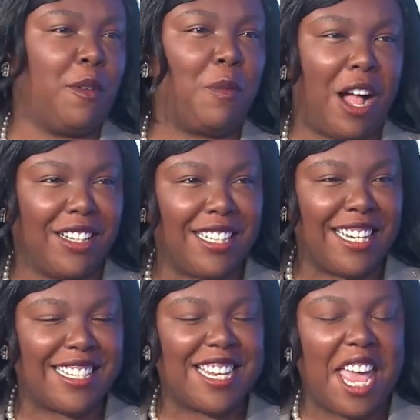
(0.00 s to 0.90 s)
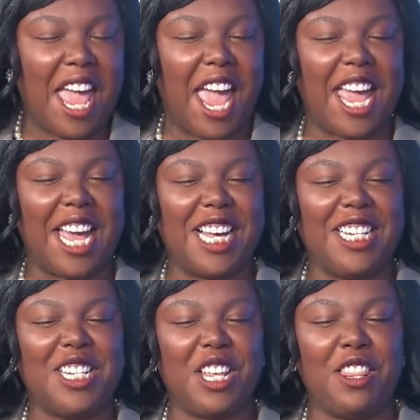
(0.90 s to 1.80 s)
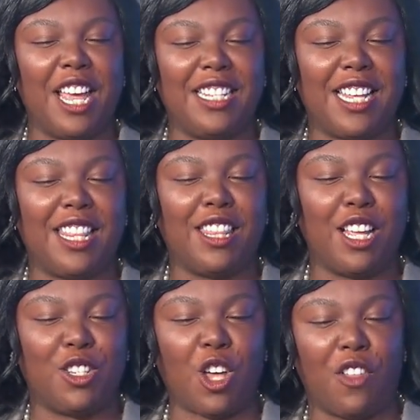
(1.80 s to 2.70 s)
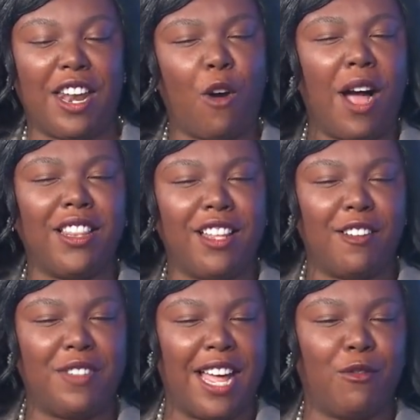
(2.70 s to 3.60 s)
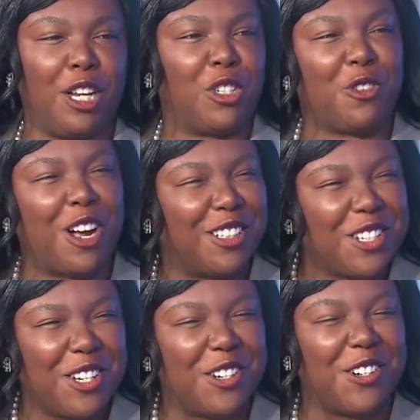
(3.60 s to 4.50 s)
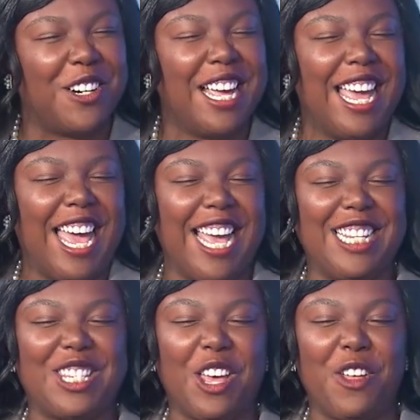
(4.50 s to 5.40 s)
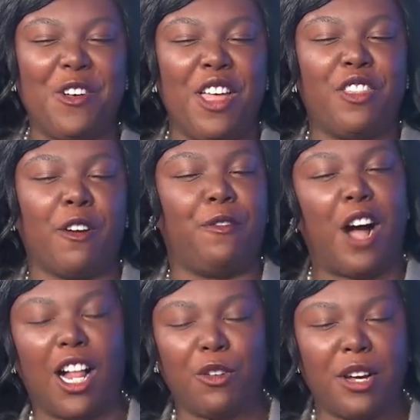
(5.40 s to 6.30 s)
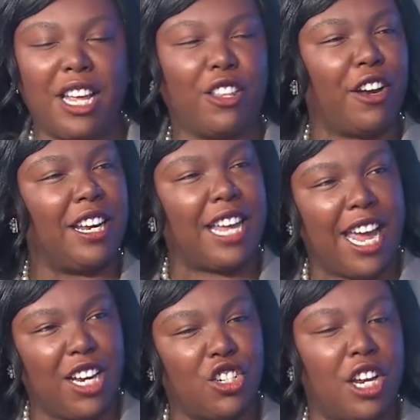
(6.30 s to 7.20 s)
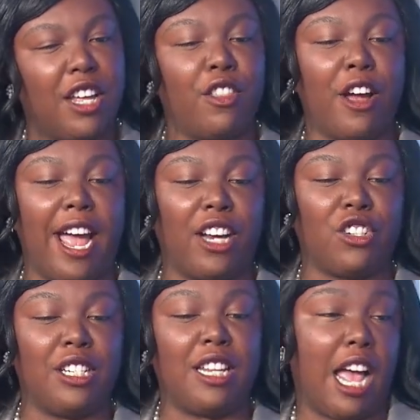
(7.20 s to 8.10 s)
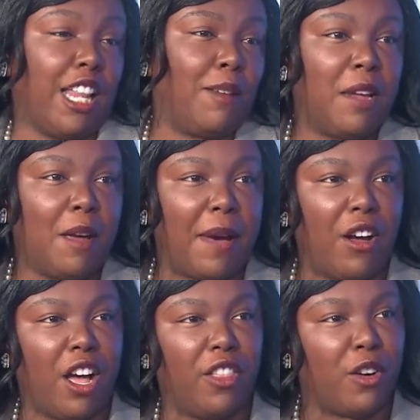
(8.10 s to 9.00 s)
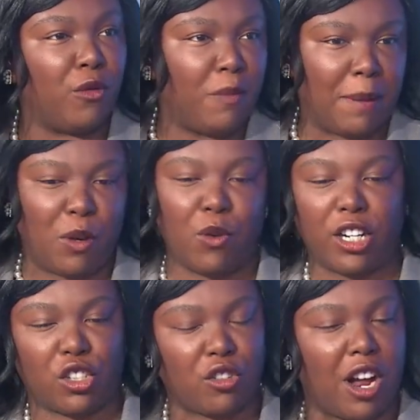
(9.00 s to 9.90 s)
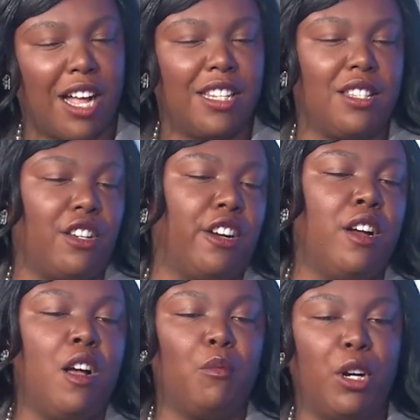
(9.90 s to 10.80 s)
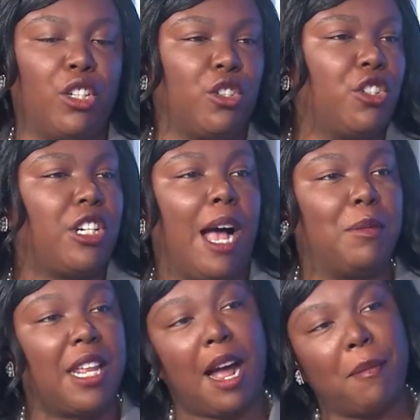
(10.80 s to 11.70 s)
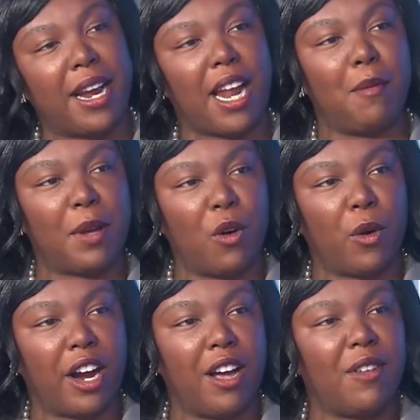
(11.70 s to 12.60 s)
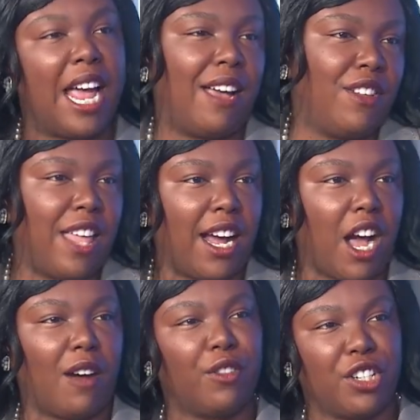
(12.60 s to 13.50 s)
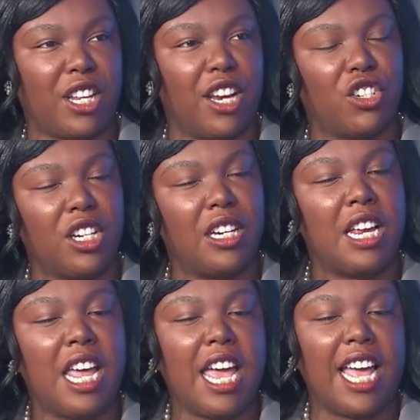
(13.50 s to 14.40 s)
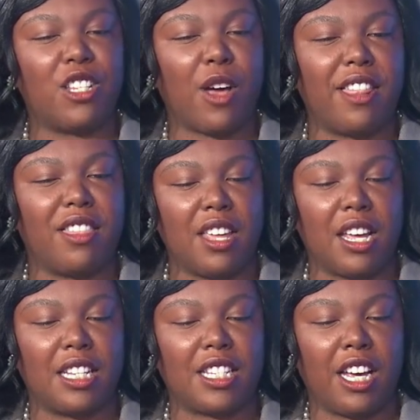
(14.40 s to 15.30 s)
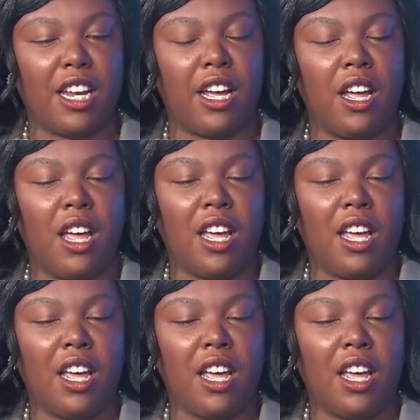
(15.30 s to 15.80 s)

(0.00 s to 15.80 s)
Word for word: from politics, and they said that they saw that, oh, I love that restaurant too. And so they're following, they're engaging, they're actually telling me about other maybe restaurants or books or shops that I might not be aware of, and having that conversation. And so I think it's gonna